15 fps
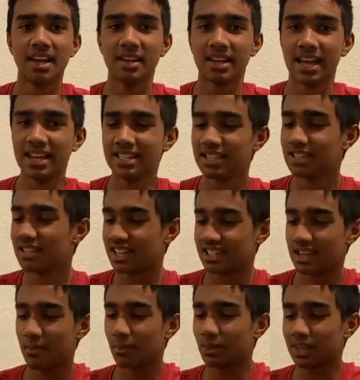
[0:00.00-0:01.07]
cases,
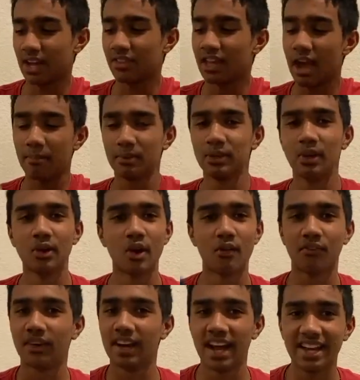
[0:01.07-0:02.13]
except without the Apple logo,
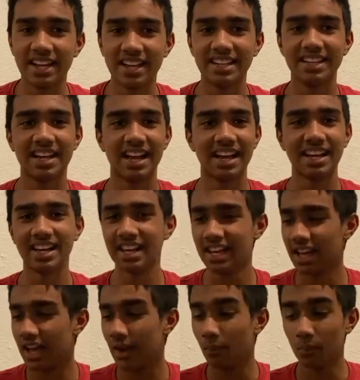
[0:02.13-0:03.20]
for $9.99
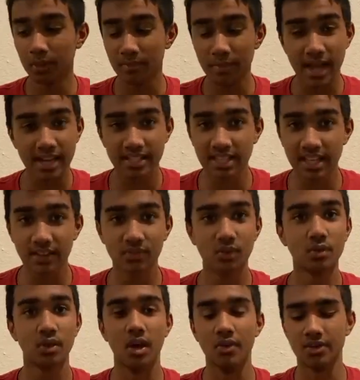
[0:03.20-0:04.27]
with MagSafe, who
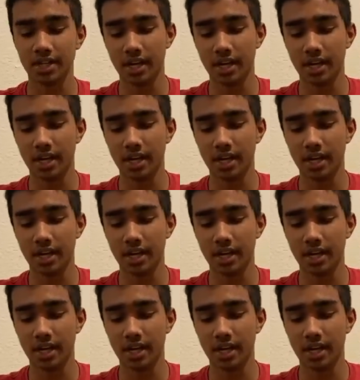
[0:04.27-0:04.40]
knows?